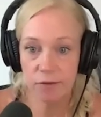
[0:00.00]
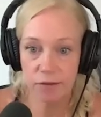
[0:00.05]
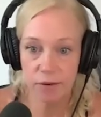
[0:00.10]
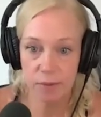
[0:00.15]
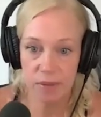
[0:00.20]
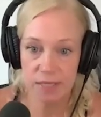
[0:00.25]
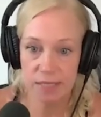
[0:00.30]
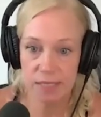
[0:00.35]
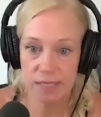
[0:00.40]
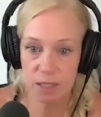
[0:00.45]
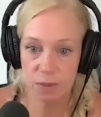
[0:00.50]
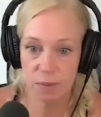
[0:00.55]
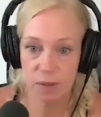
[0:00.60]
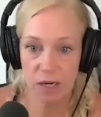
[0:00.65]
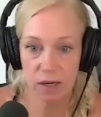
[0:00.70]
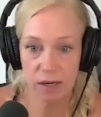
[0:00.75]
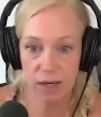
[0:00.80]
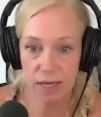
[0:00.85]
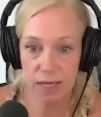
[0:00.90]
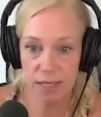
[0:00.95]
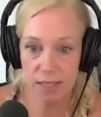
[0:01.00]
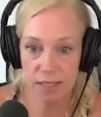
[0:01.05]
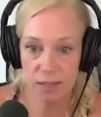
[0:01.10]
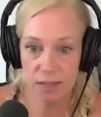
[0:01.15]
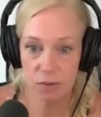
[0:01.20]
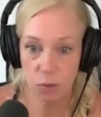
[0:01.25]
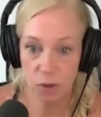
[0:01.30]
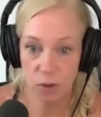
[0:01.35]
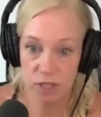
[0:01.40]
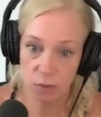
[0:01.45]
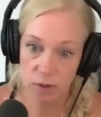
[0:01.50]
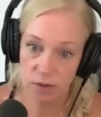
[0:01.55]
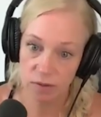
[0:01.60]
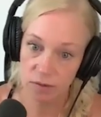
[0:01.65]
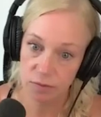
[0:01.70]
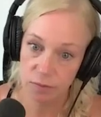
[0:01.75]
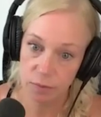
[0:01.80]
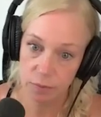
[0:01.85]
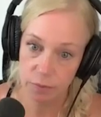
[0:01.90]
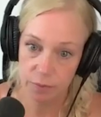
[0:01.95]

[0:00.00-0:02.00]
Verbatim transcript: from this experience once we've,